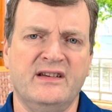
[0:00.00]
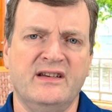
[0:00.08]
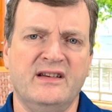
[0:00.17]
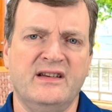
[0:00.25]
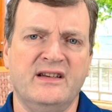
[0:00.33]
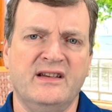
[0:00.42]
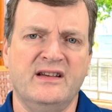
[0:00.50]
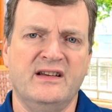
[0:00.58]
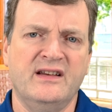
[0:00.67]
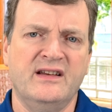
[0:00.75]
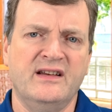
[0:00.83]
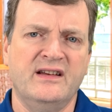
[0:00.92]

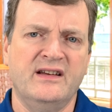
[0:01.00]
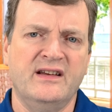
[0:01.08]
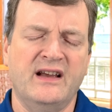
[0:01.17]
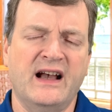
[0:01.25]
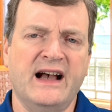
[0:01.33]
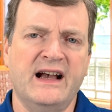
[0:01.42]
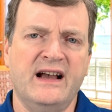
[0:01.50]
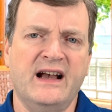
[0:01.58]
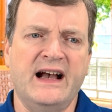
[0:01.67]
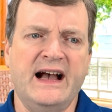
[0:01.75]
No one is speaking in this clip.